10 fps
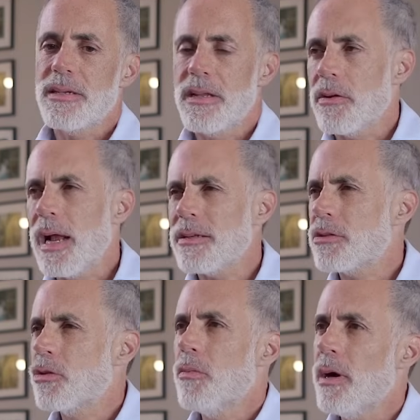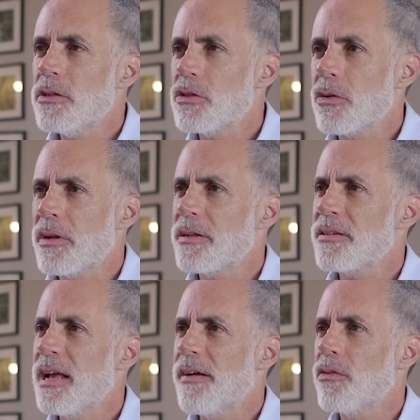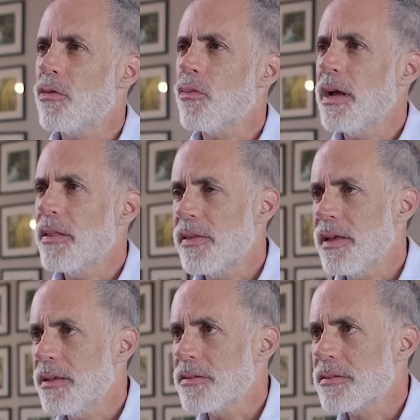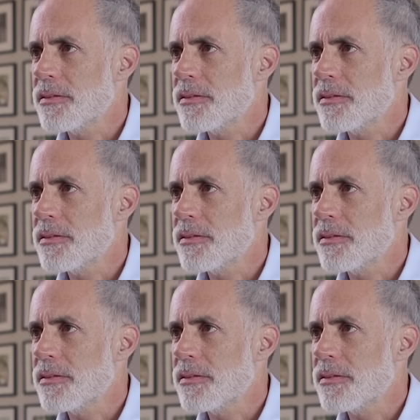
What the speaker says: it either has too much or it doesn't have the right things.